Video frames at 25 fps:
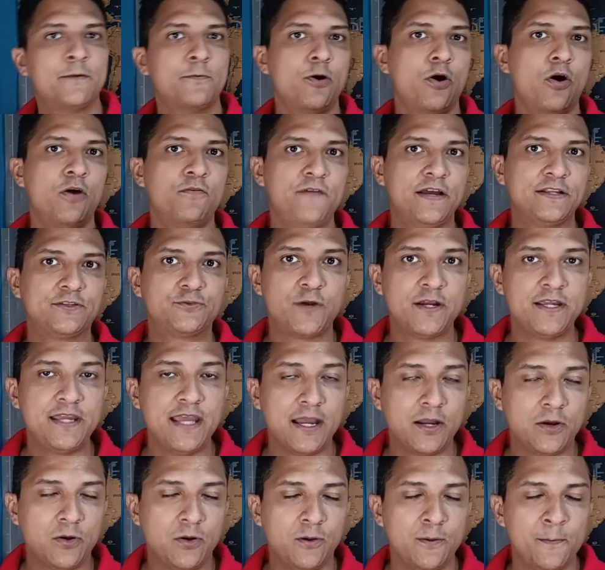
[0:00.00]
of a
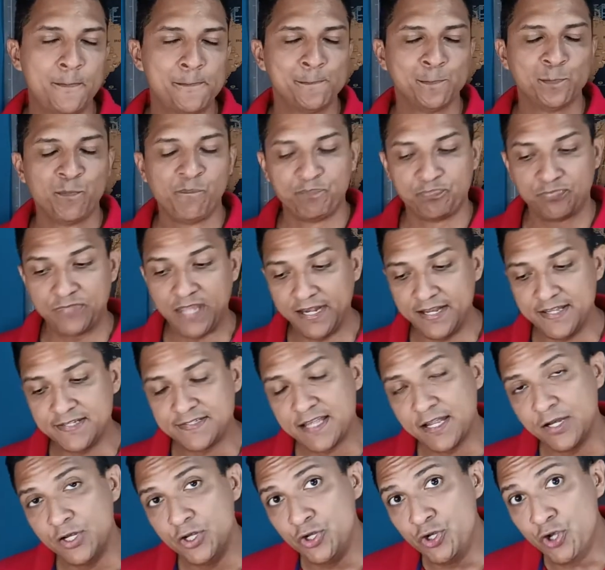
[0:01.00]
triangle that is
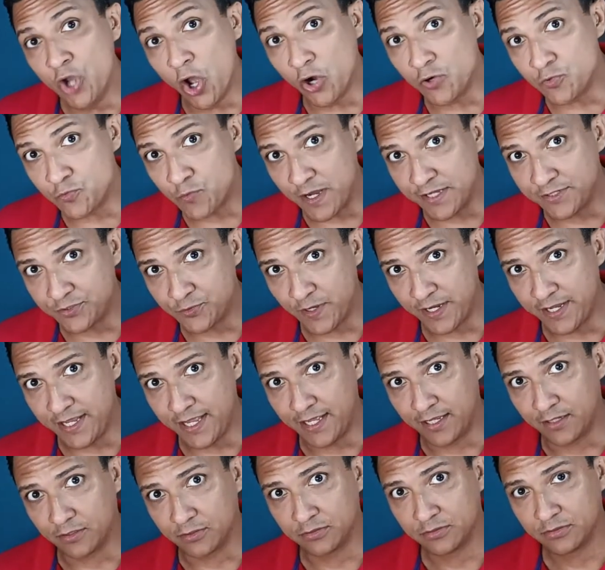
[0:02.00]
a non-right
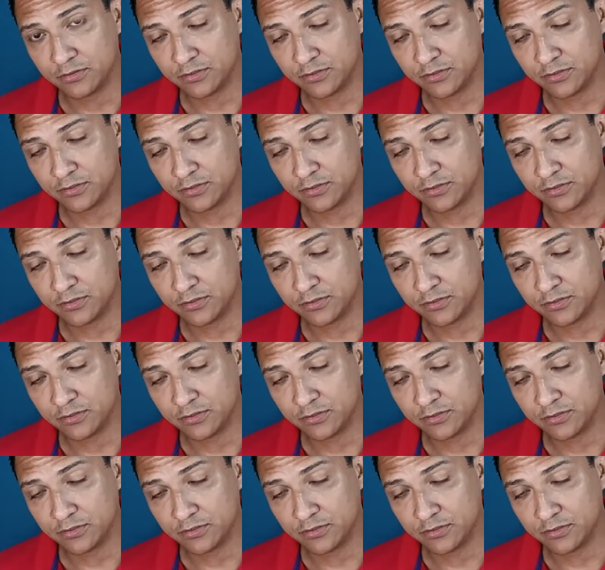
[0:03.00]
triangle